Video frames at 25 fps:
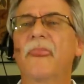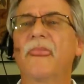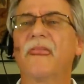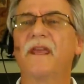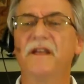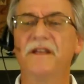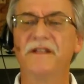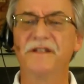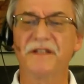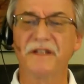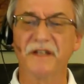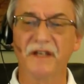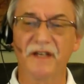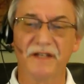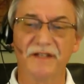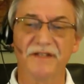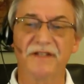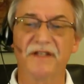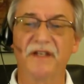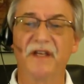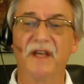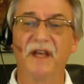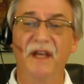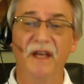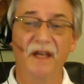is
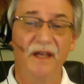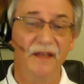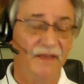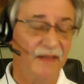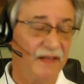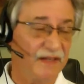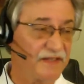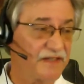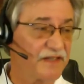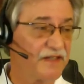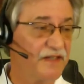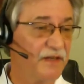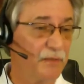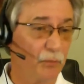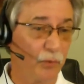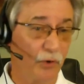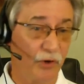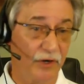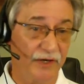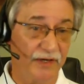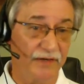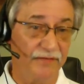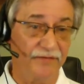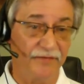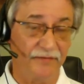this, and that's
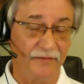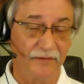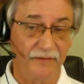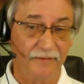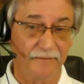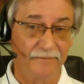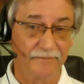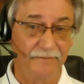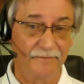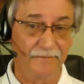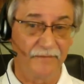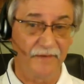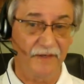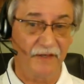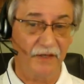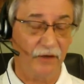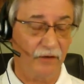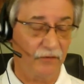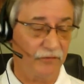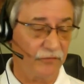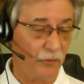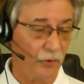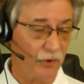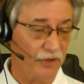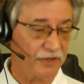debrief.
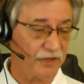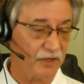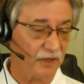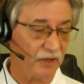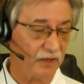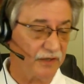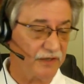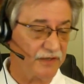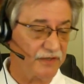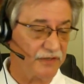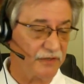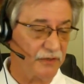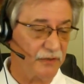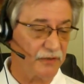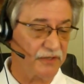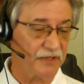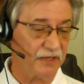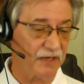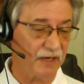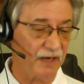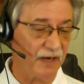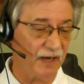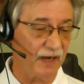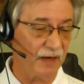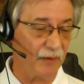Fortunately, Susan
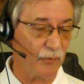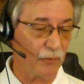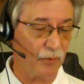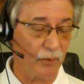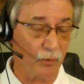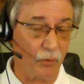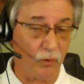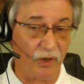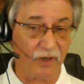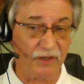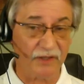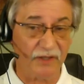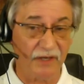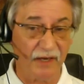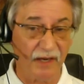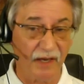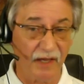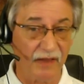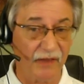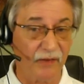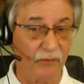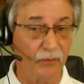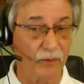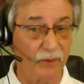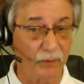and I, we work
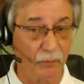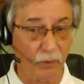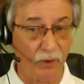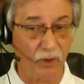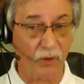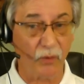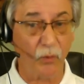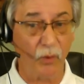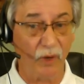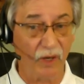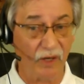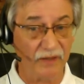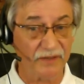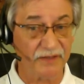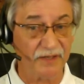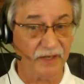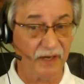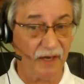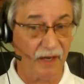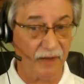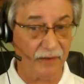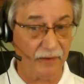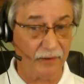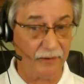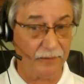together and we work well
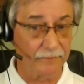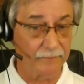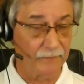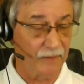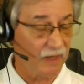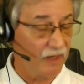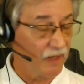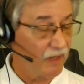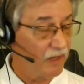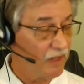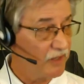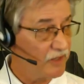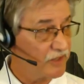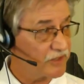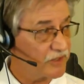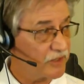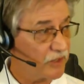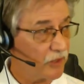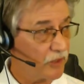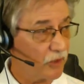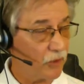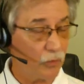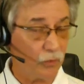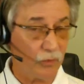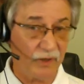together.
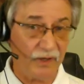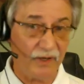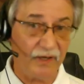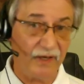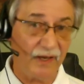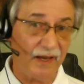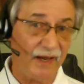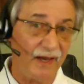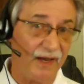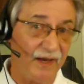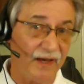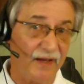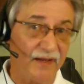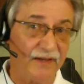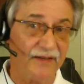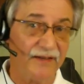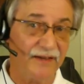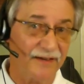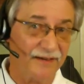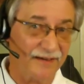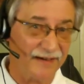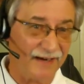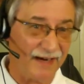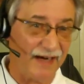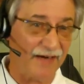So we had
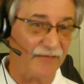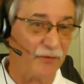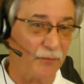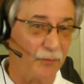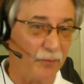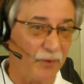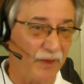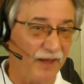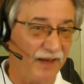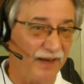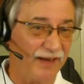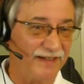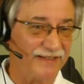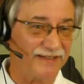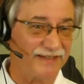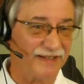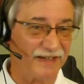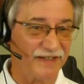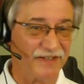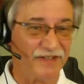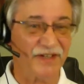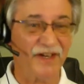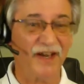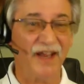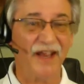kind of a planning
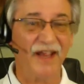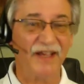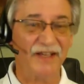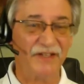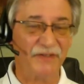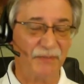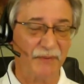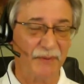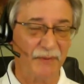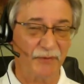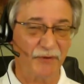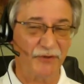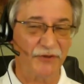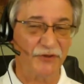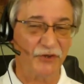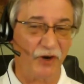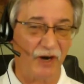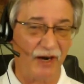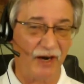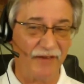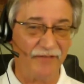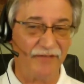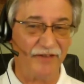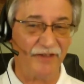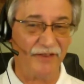session as we were
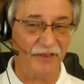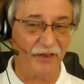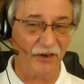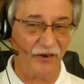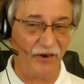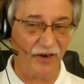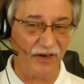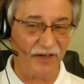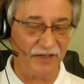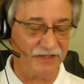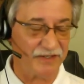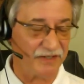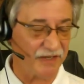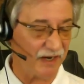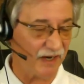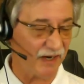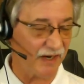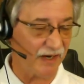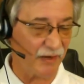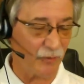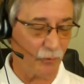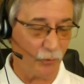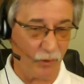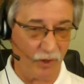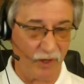driving there on
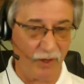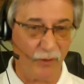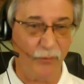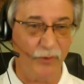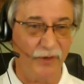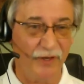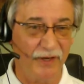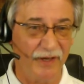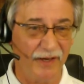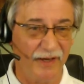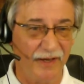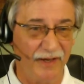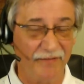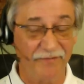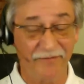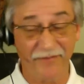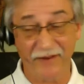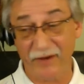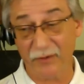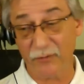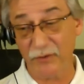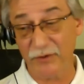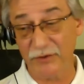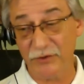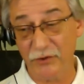Saturday. What are we going to, in
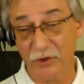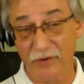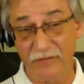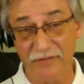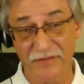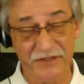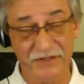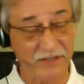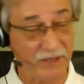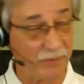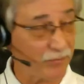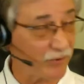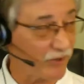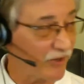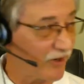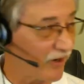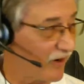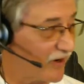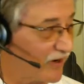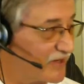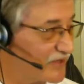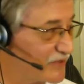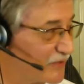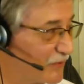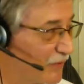fact, we drove in separate
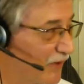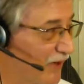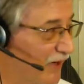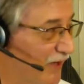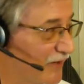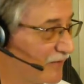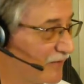cars. We were on